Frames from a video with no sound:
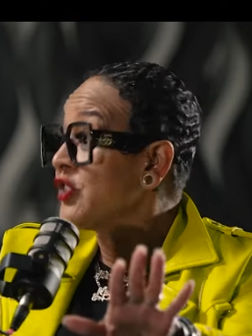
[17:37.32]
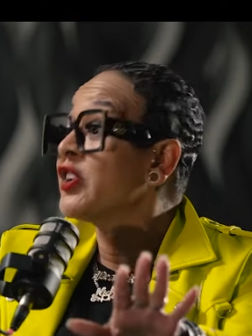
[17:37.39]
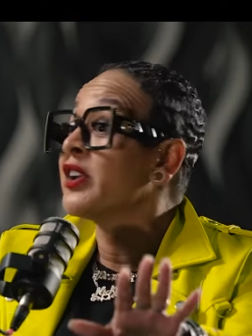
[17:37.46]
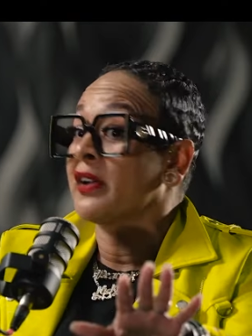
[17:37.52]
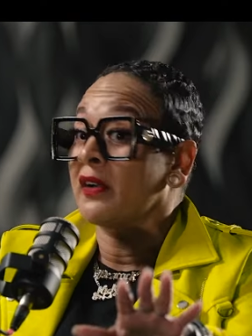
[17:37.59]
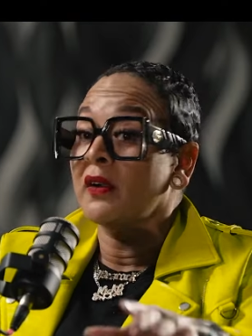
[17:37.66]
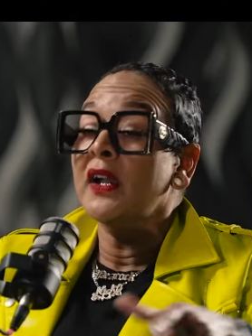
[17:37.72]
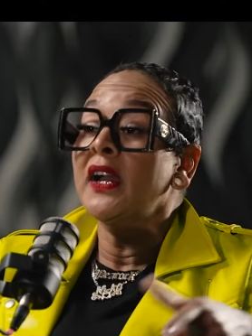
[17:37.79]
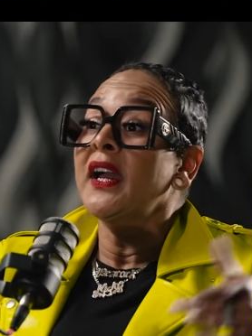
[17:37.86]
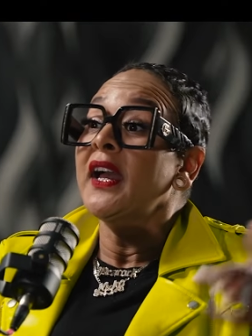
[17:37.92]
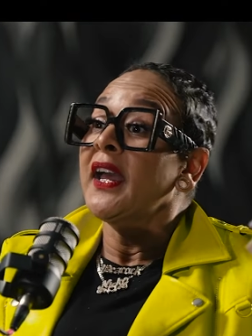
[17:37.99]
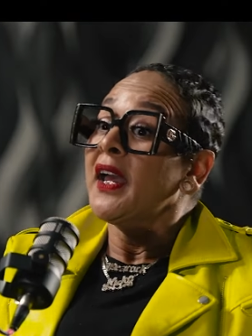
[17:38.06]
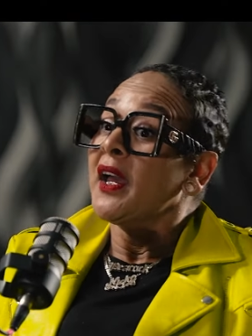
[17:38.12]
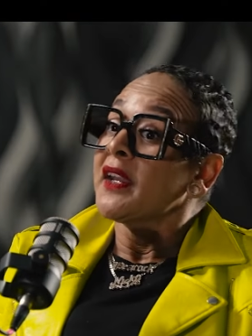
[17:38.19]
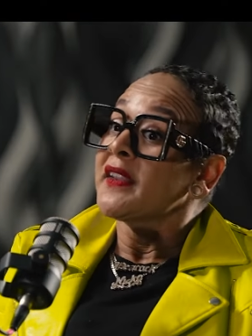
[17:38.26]
Mm-hmm.
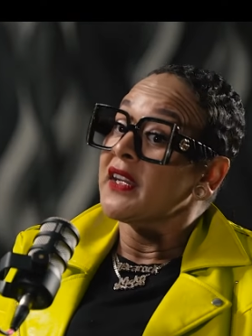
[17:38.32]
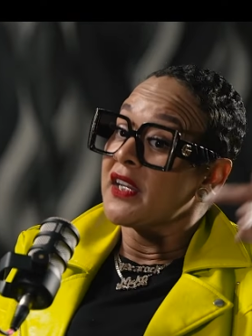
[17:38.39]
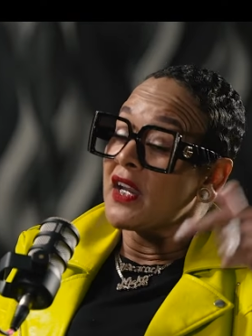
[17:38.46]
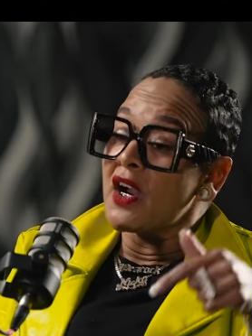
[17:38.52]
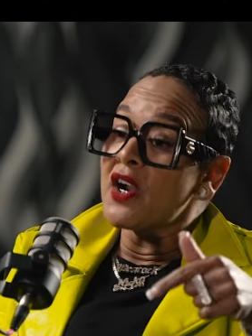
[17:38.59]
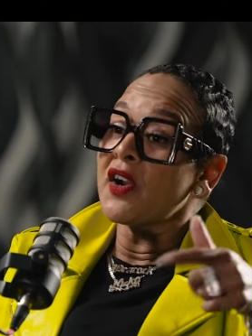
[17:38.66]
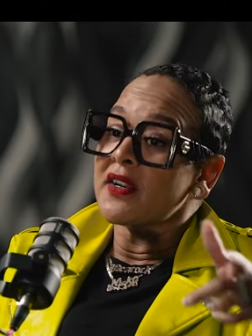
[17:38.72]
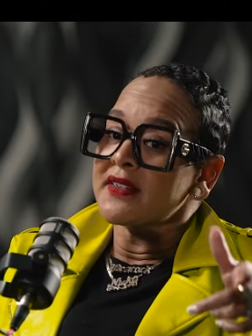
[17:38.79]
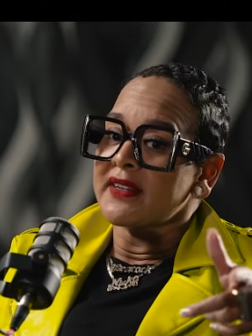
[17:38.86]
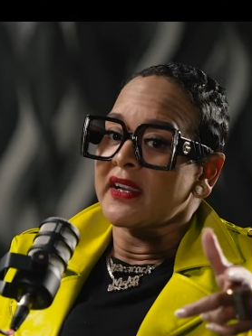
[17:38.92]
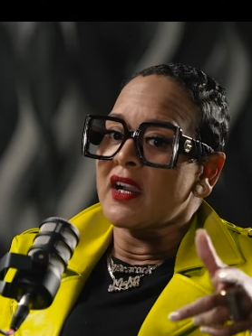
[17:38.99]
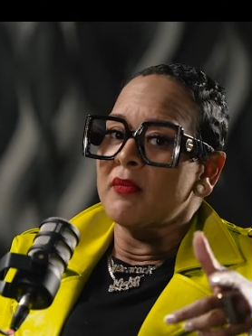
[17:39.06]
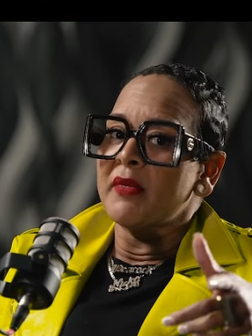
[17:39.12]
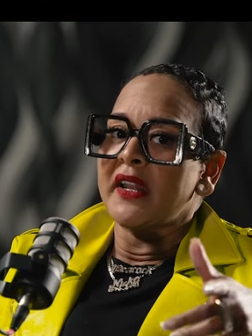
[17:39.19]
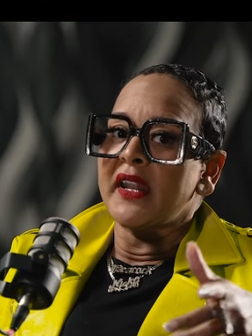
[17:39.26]
The young girls that
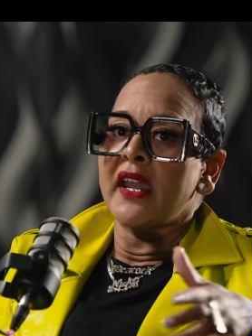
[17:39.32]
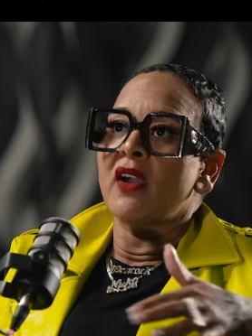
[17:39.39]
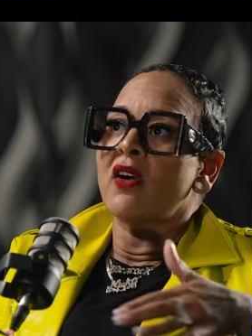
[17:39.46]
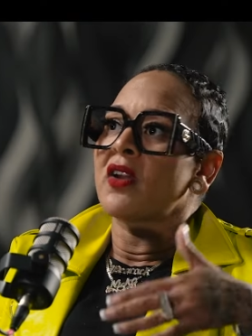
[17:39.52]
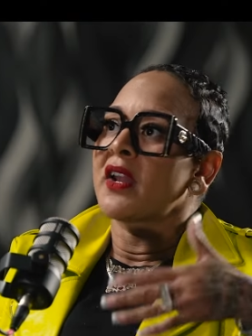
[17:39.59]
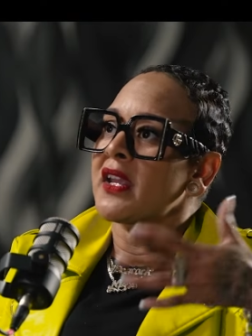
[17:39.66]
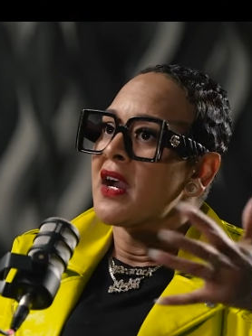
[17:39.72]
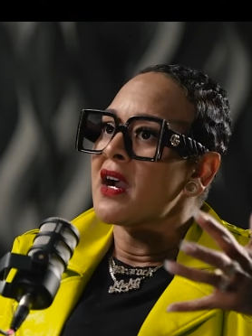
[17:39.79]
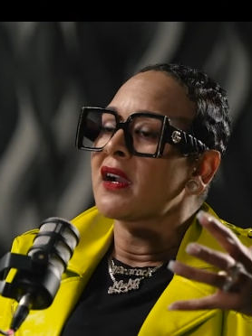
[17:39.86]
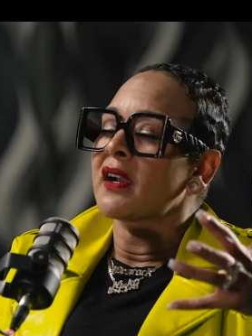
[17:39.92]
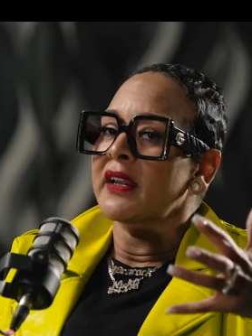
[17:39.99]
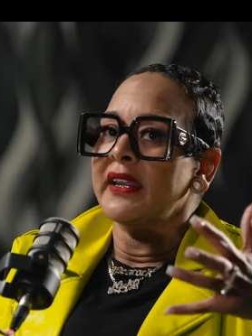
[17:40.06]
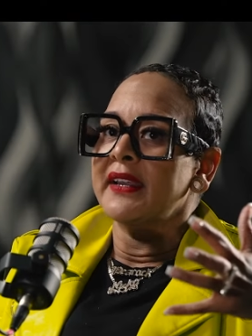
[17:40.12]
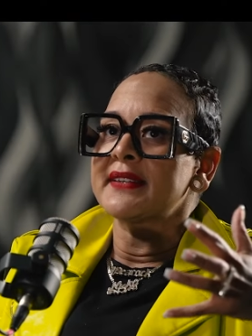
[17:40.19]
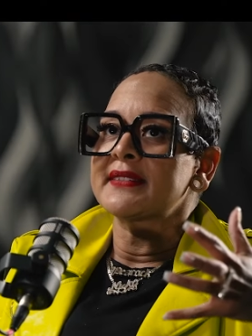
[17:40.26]
come in there or the younger
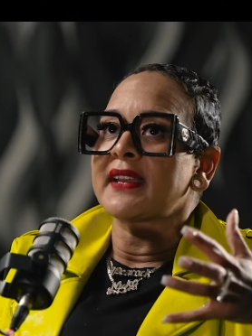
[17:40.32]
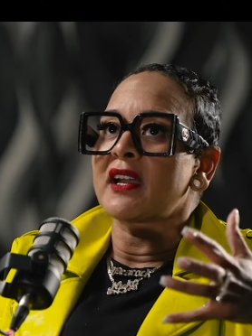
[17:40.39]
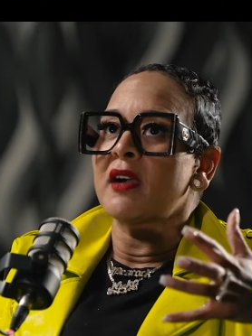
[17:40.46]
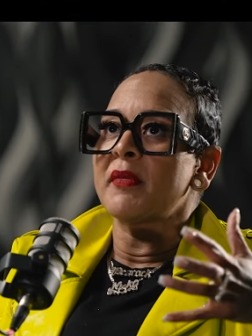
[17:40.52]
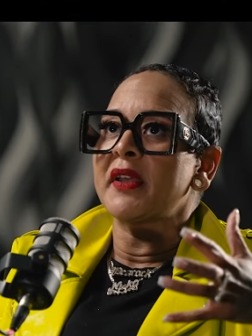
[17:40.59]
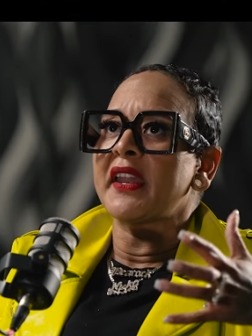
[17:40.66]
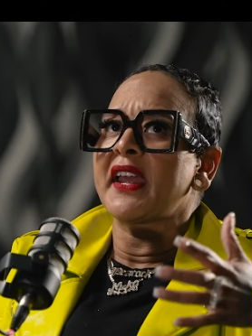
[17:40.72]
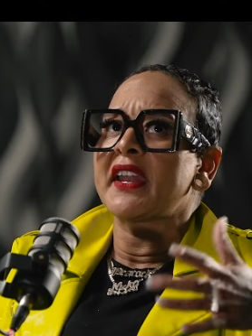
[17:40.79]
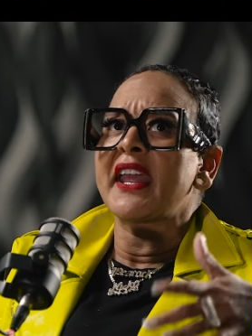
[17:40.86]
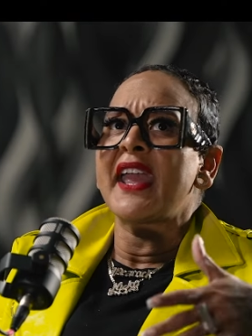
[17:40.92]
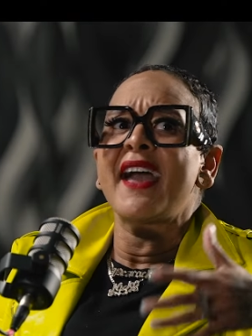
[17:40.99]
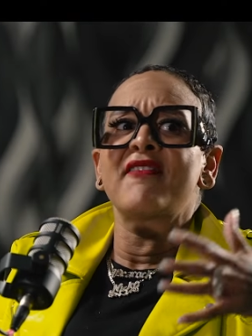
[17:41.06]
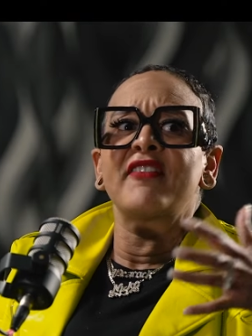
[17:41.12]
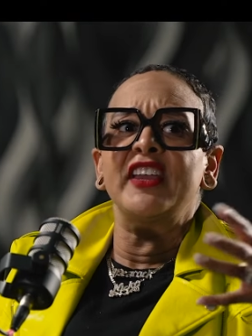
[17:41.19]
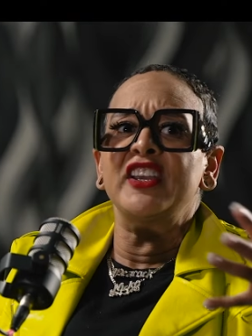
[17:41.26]
kids that come in there and they
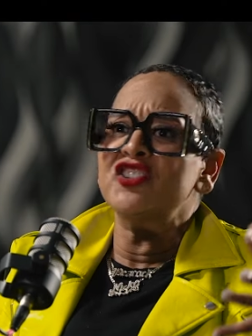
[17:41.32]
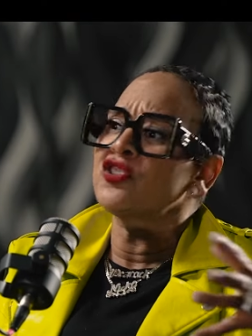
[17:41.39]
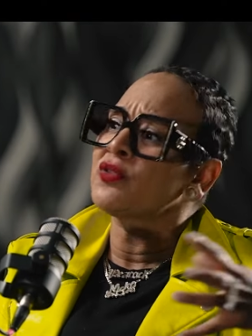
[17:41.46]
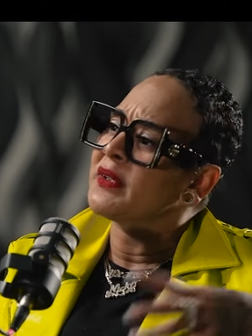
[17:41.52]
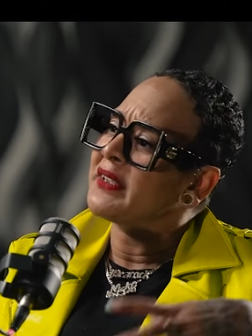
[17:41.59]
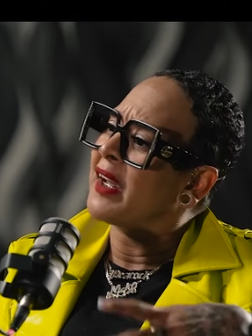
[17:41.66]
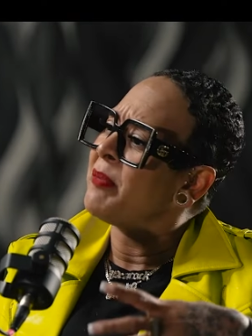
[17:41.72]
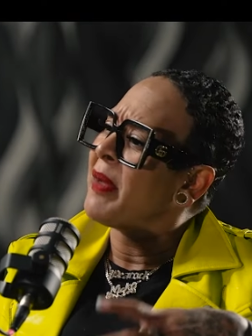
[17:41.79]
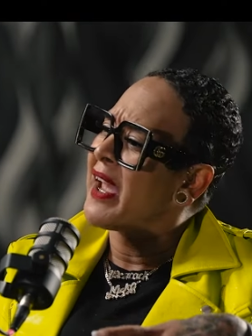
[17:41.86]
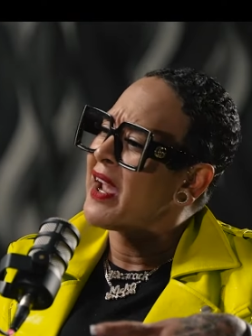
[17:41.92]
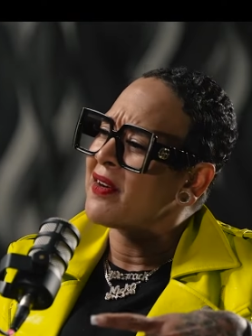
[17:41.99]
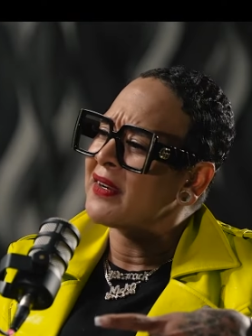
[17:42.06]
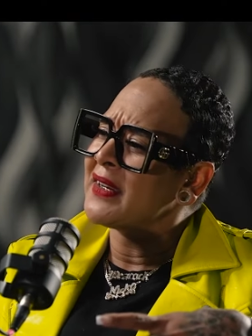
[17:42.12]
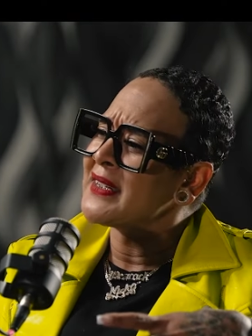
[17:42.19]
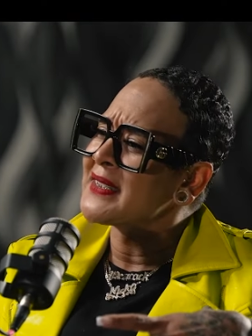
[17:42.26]
have issues with their
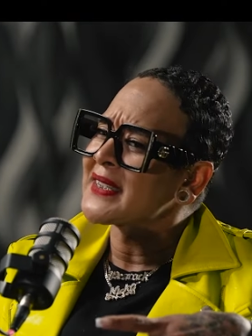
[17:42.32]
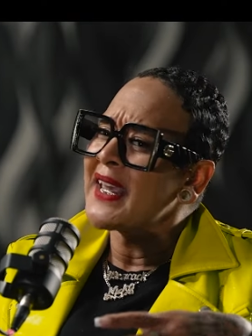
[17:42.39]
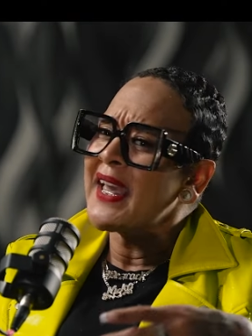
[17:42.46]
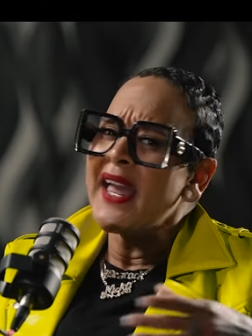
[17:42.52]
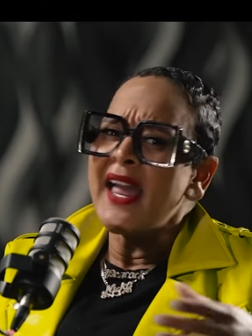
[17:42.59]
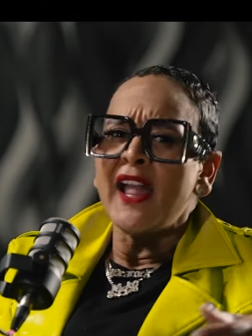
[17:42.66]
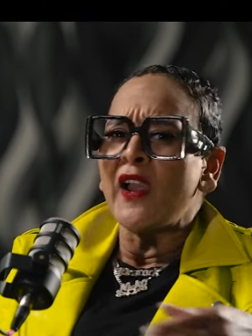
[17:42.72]
parents. Mm-hmm.